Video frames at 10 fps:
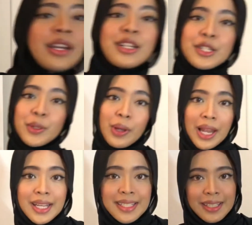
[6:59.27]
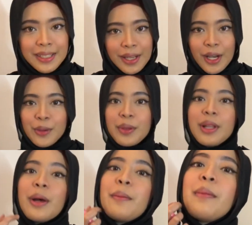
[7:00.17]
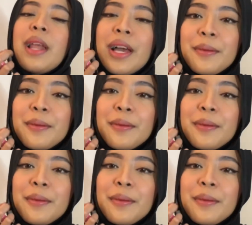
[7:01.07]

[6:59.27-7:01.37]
So lastly, I will apply